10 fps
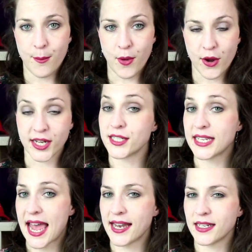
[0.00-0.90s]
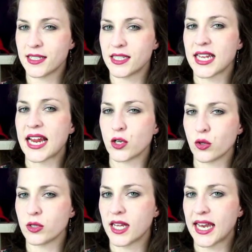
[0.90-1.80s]
Bernie Sanders
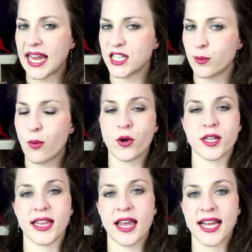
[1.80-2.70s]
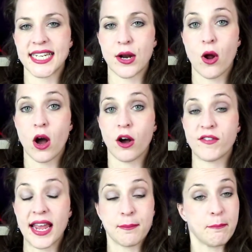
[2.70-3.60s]
signaled that he supported the idea
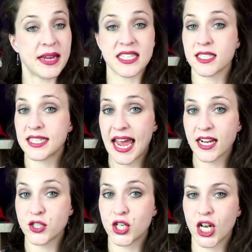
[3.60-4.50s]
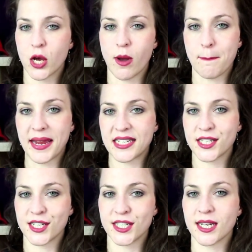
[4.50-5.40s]
of a meat tax to lower
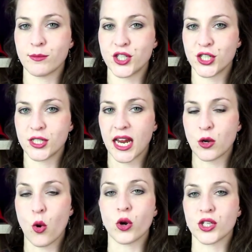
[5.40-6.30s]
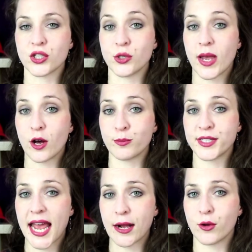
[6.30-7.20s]
meat consumption in order to help
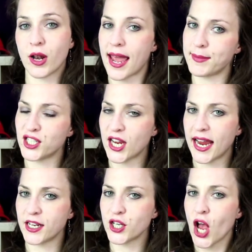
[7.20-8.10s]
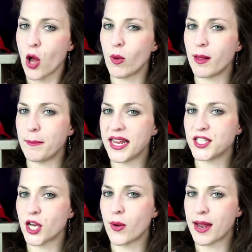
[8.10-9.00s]
tackle climate change, while
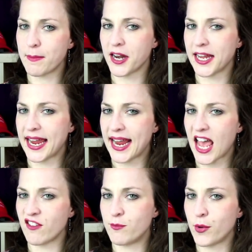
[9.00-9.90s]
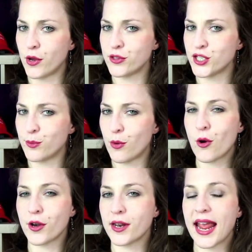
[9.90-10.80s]
Beto and Buttigieg have both
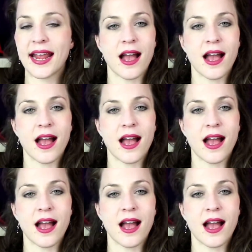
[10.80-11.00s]
supported a